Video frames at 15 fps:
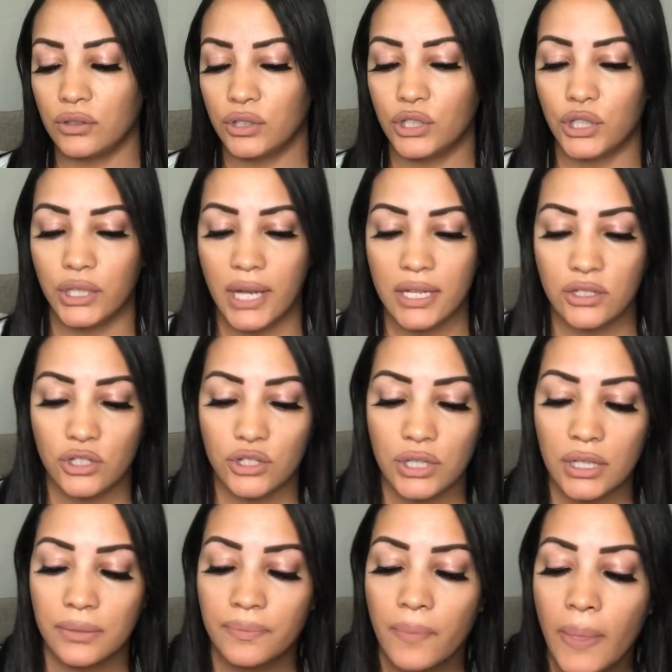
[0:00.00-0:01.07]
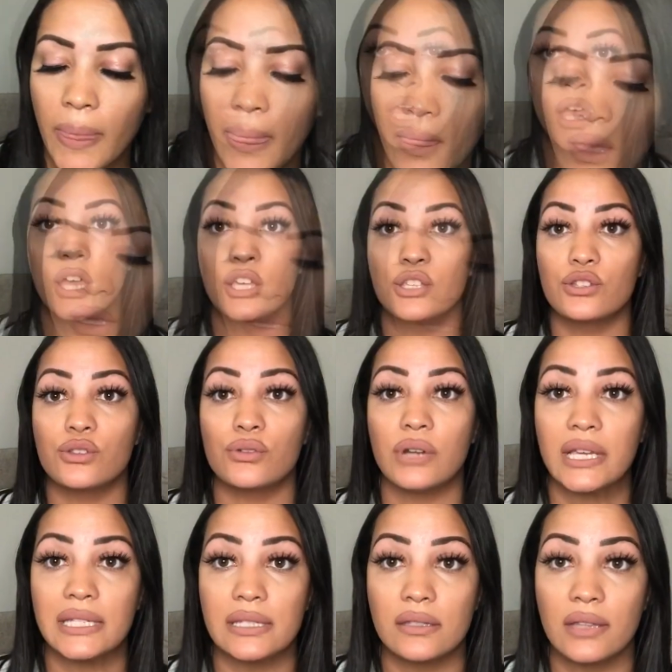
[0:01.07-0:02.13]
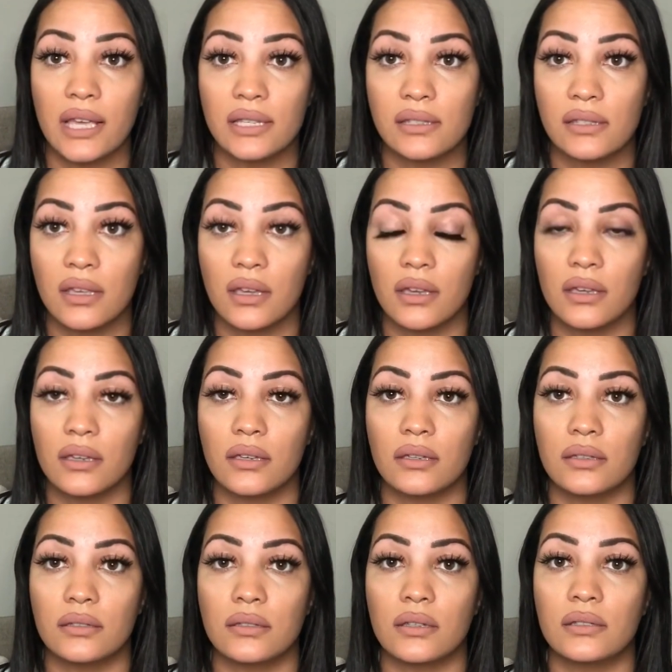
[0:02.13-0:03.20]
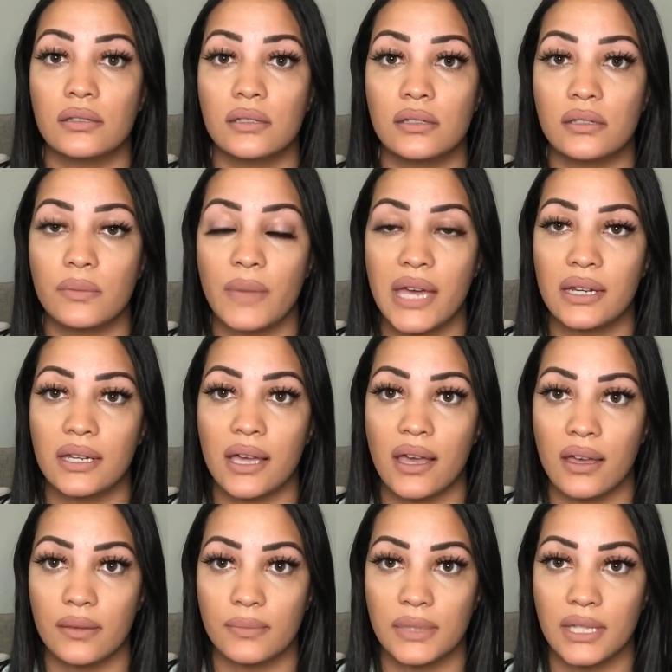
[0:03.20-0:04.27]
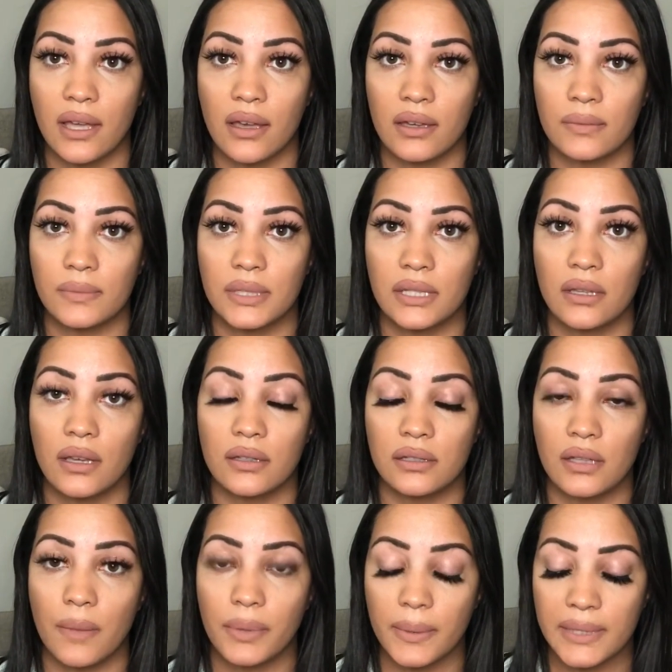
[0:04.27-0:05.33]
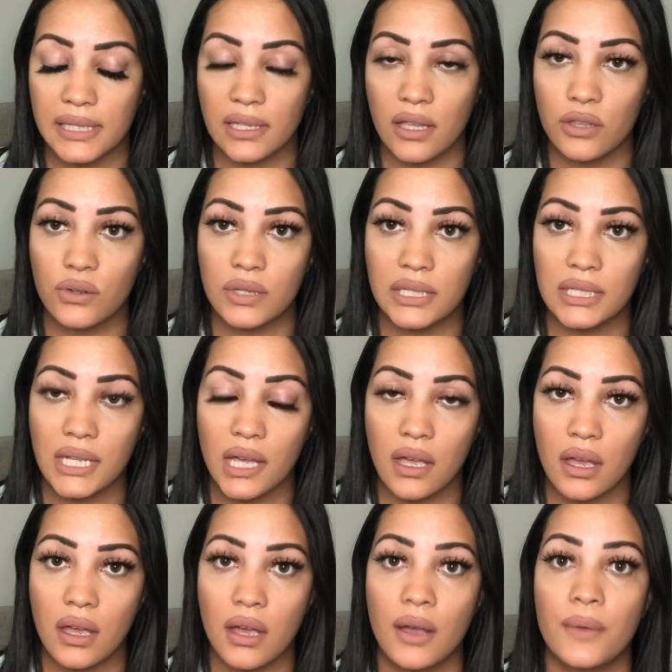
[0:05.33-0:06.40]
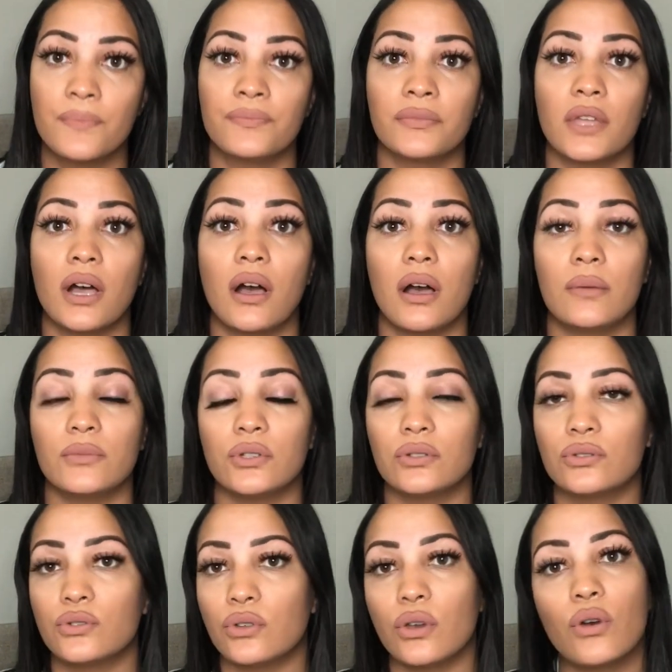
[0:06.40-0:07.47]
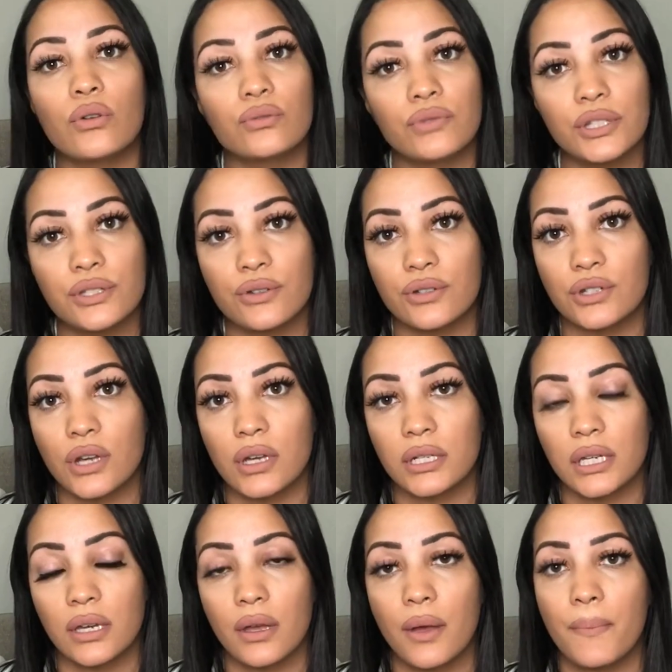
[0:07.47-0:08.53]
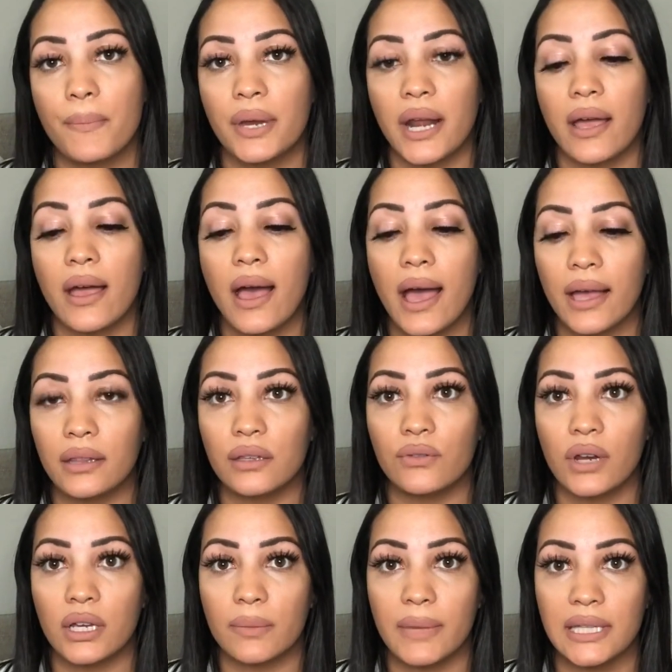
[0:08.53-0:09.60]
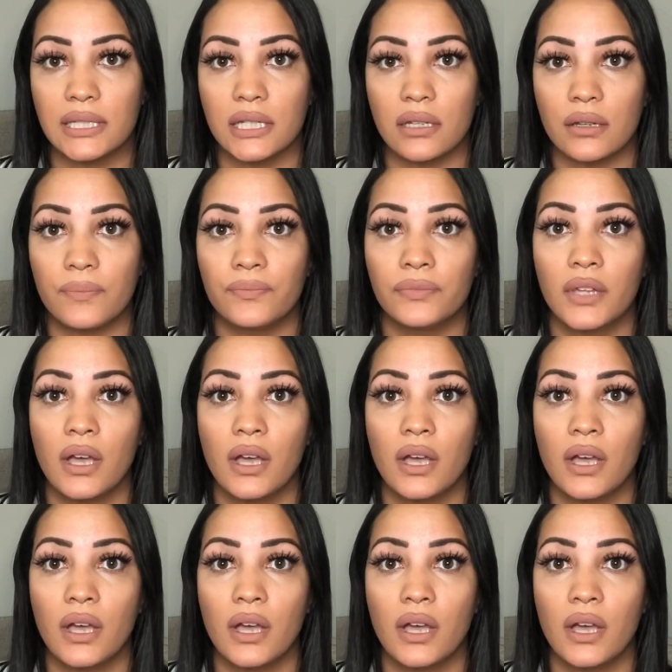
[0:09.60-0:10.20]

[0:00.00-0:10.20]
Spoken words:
good estrogen. So next thing is systematic enzymes, supplements that you can take. You can do your own research on it, but I highly recommend it.